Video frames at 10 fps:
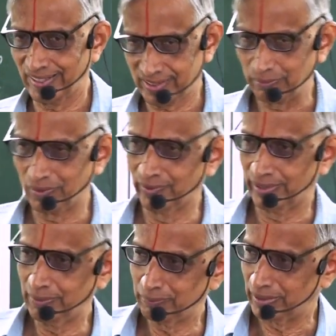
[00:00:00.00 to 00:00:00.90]
x are
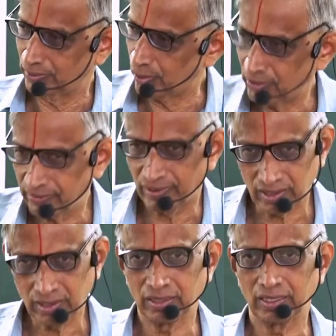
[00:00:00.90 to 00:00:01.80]
bounded, but not for
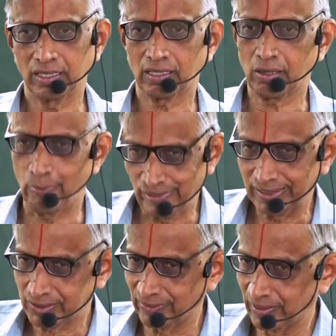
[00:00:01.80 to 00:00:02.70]

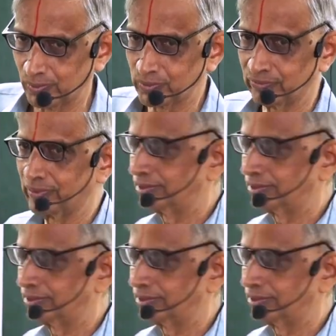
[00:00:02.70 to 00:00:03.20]
complex values.